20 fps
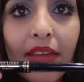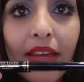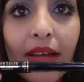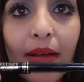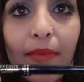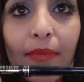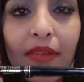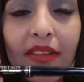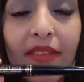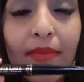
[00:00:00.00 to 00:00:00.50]

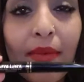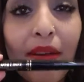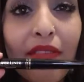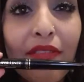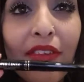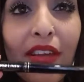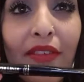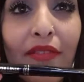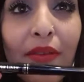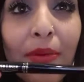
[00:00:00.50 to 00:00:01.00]
Yeah, it's my
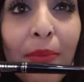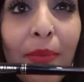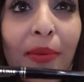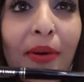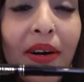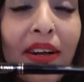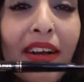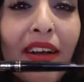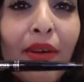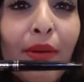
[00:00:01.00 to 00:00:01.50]
favourite
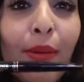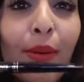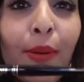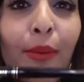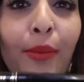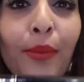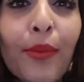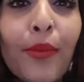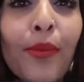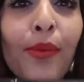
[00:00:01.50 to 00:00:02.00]
one. I
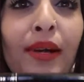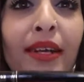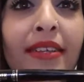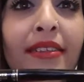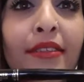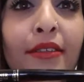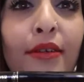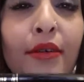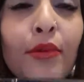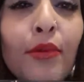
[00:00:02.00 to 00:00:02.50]

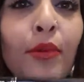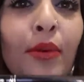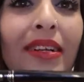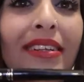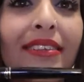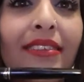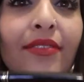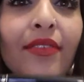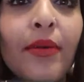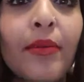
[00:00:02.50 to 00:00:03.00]
always,
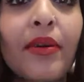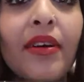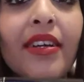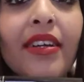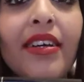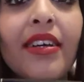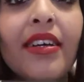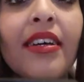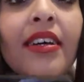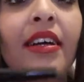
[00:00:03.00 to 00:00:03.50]

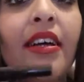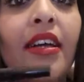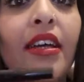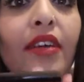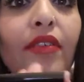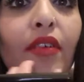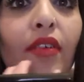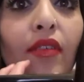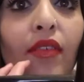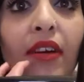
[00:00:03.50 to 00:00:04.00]

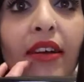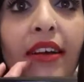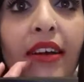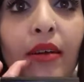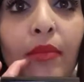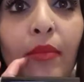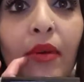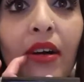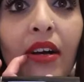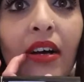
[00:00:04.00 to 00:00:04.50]
if I run
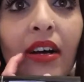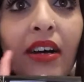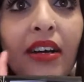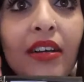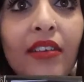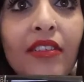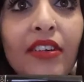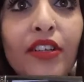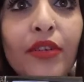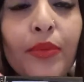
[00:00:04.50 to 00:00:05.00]
out my
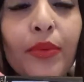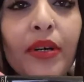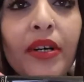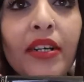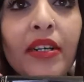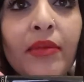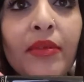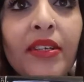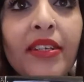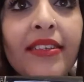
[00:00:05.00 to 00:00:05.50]
higher end
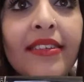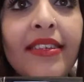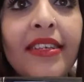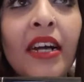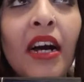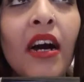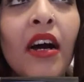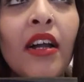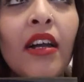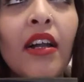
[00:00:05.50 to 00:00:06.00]
one, which is
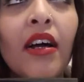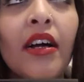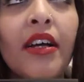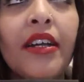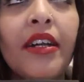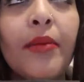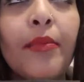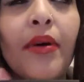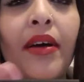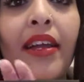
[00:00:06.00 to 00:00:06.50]
the Art
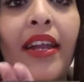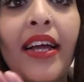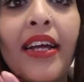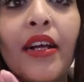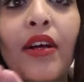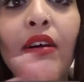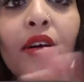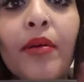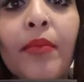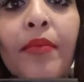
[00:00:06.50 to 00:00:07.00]
Liner by
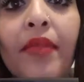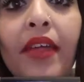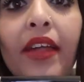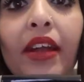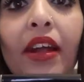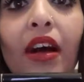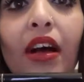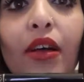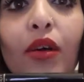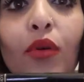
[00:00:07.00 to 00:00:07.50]
Lancôme,
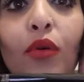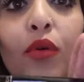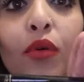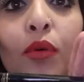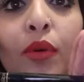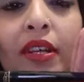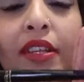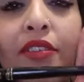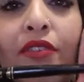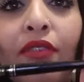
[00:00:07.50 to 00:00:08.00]
then I
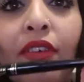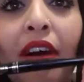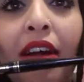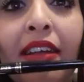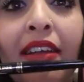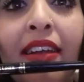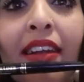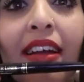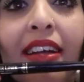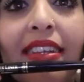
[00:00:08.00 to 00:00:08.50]
always
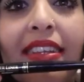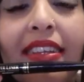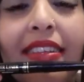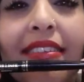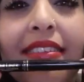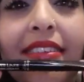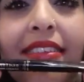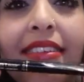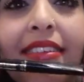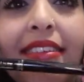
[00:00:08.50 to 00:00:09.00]
find like
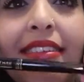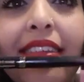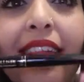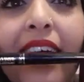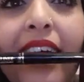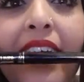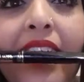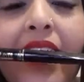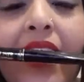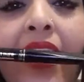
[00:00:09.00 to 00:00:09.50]
this is
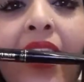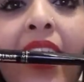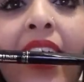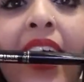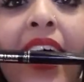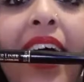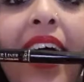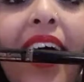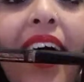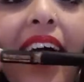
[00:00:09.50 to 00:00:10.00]
like
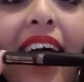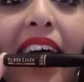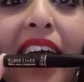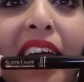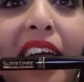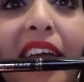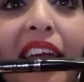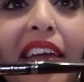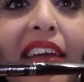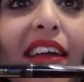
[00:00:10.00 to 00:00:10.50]

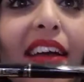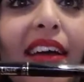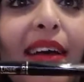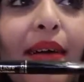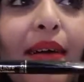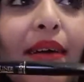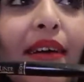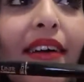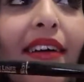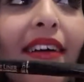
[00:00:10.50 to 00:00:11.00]
a
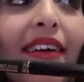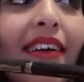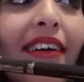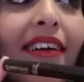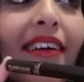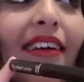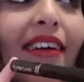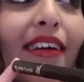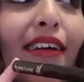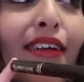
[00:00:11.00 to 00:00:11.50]

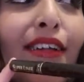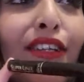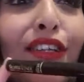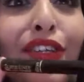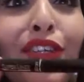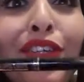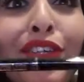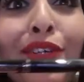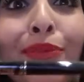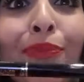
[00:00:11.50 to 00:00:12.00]

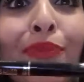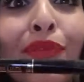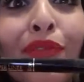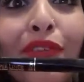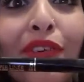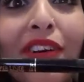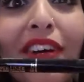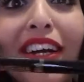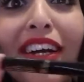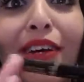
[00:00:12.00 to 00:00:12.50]
dupe
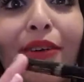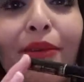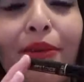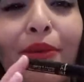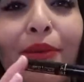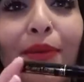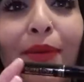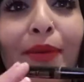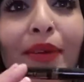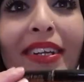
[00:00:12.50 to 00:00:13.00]
for it,
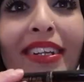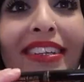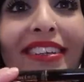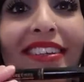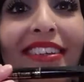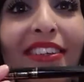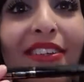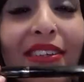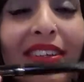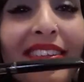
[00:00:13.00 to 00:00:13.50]
or
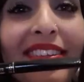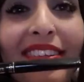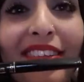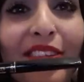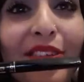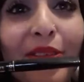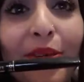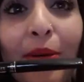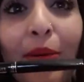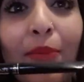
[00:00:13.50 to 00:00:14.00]
does
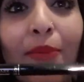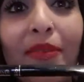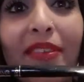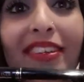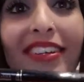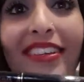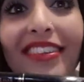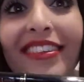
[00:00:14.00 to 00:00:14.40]
the job